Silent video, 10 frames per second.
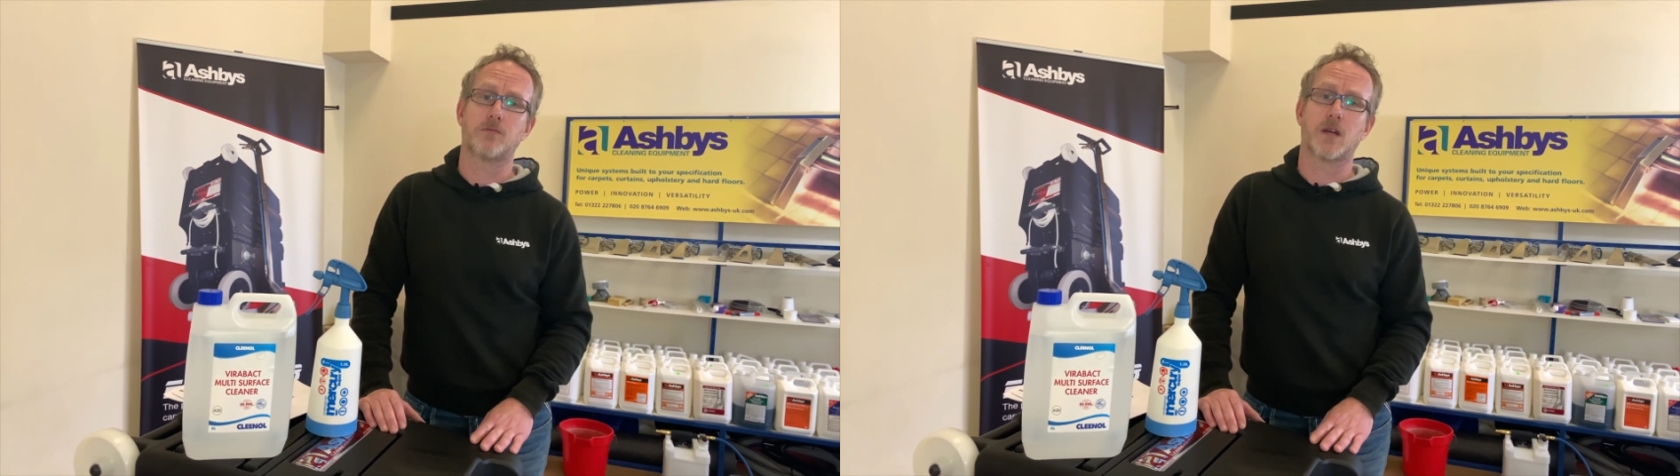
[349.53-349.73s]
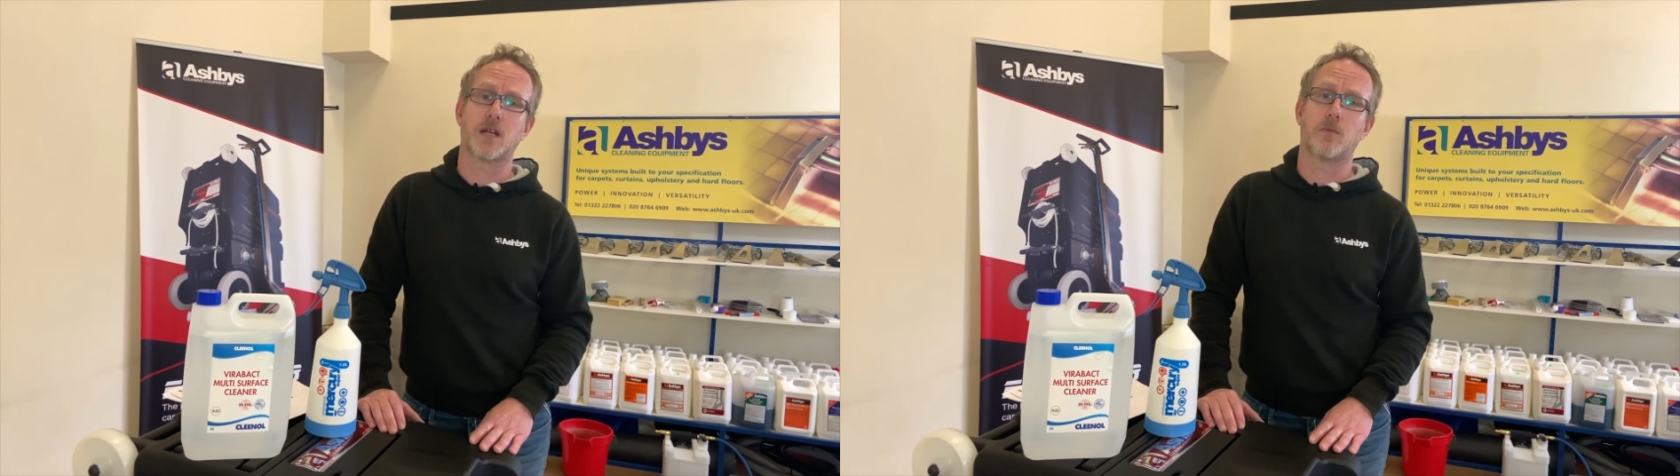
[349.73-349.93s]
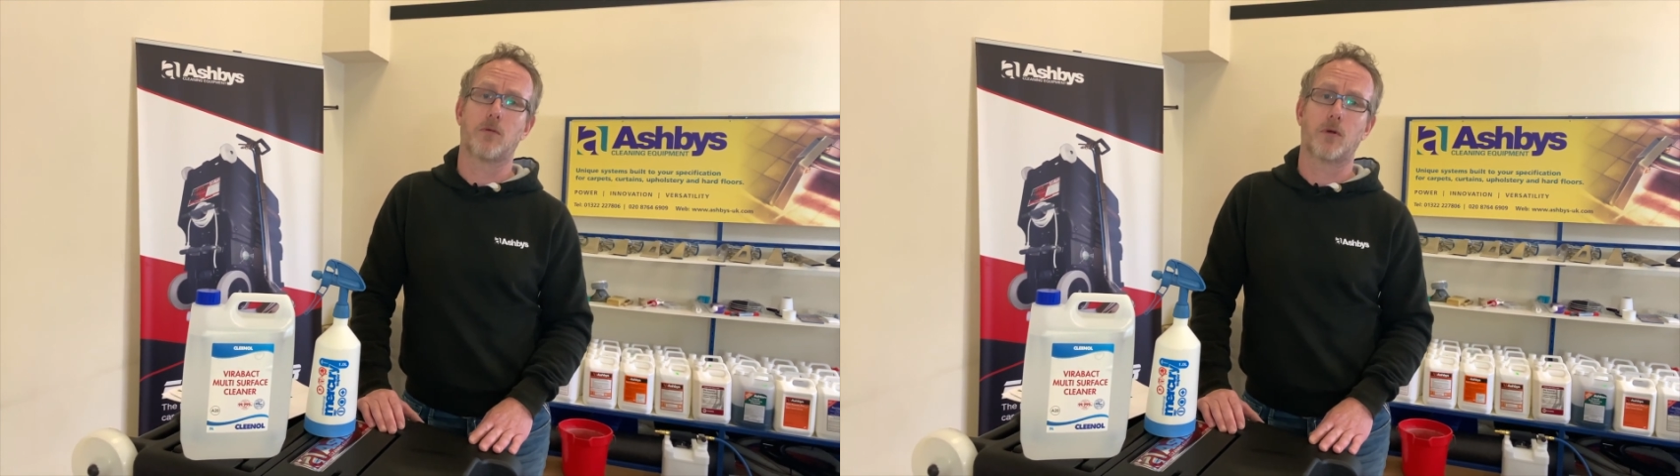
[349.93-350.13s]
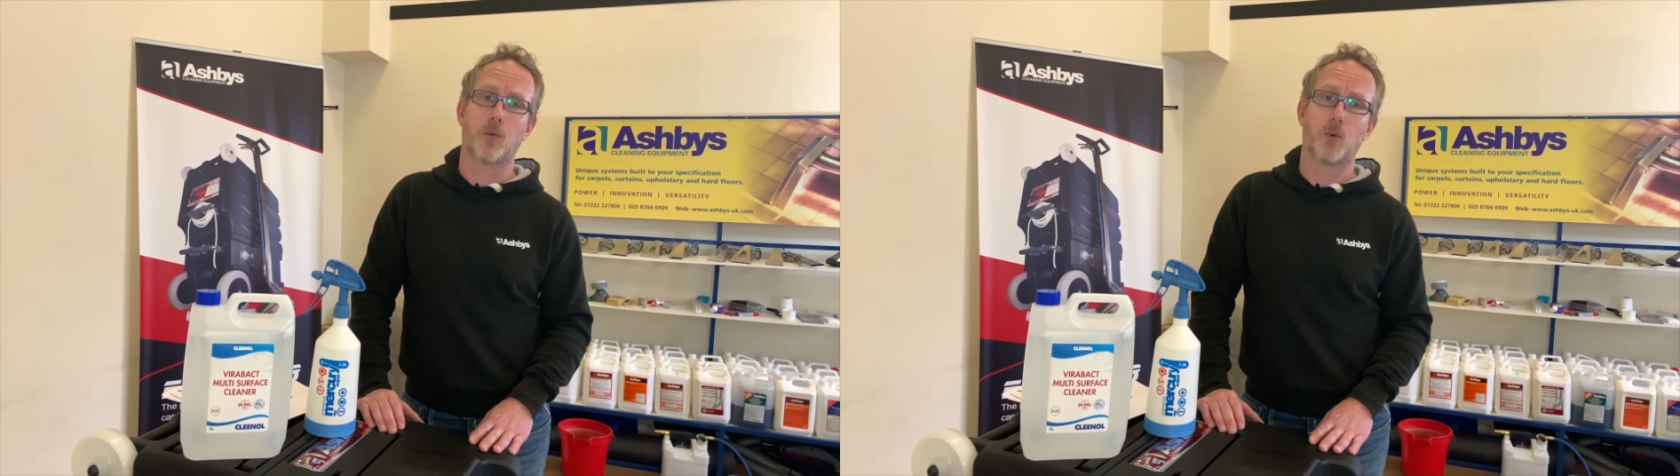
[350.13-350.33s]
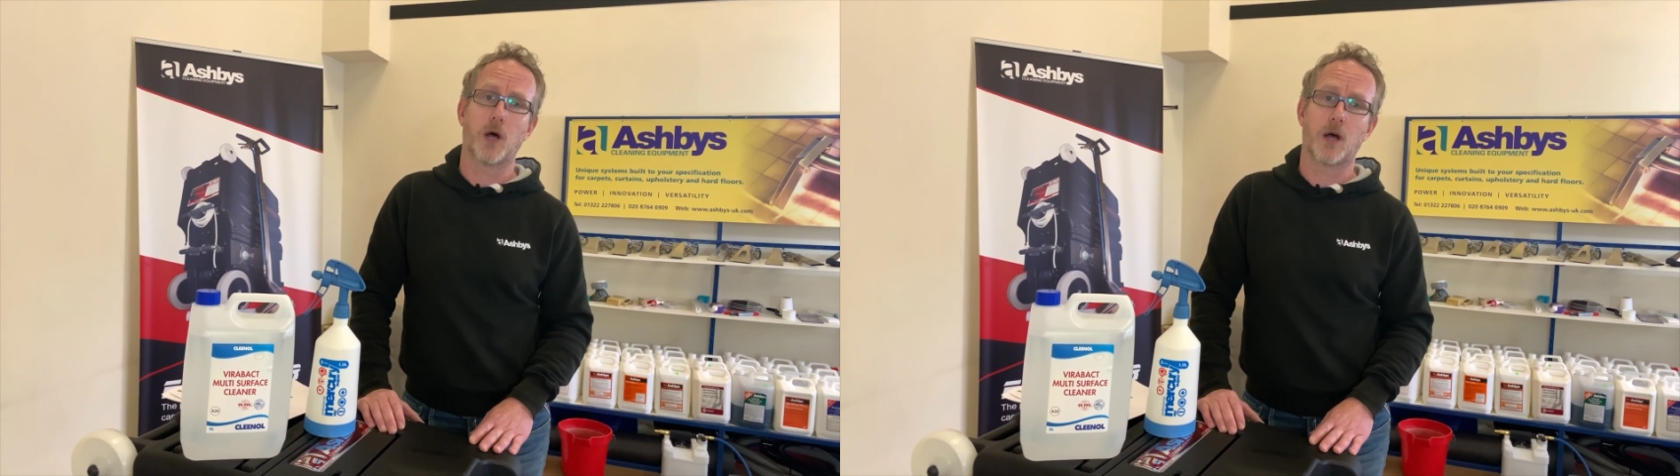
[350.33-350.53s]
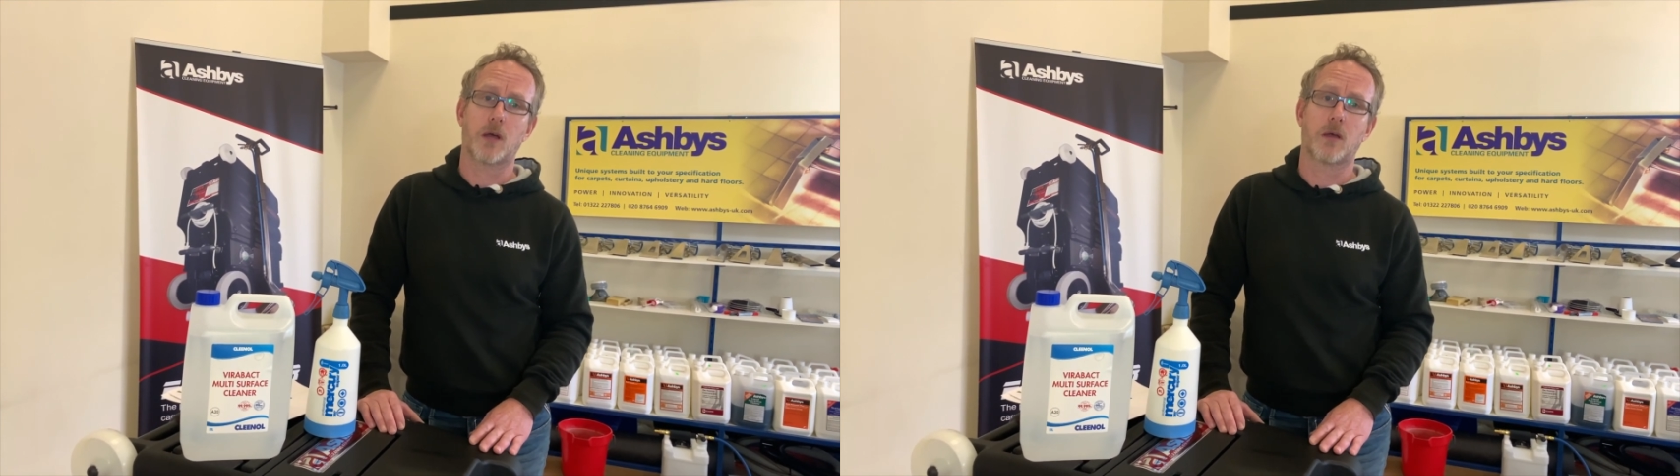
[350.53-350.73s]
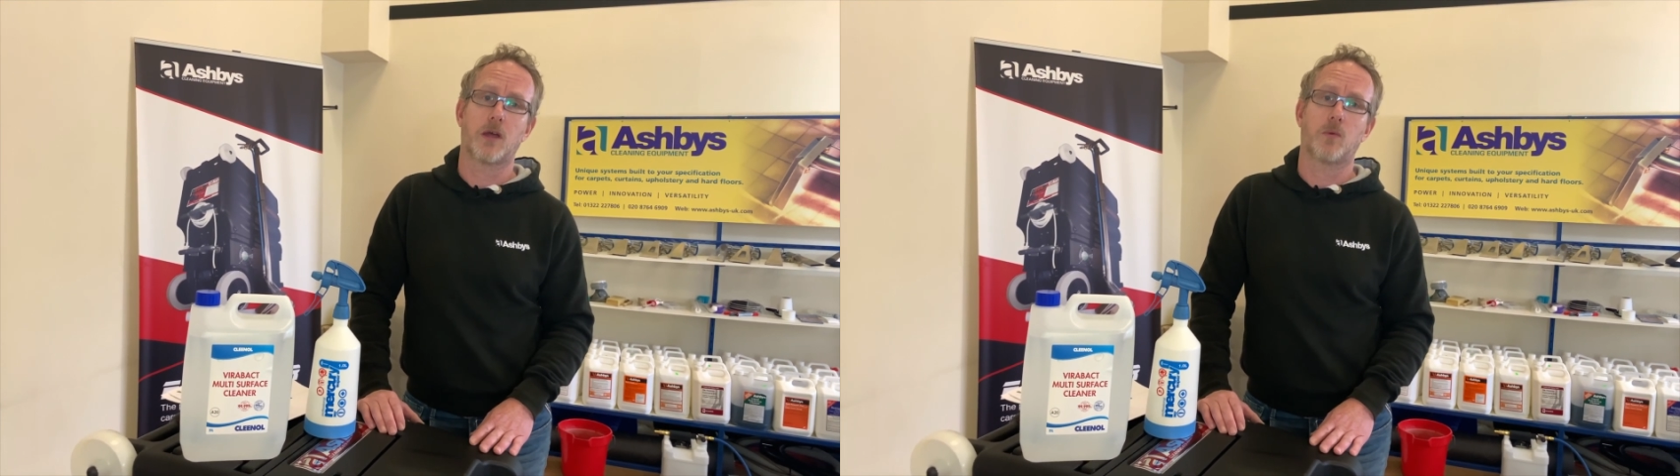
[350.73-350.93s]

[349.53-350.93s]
Really, we're all at work.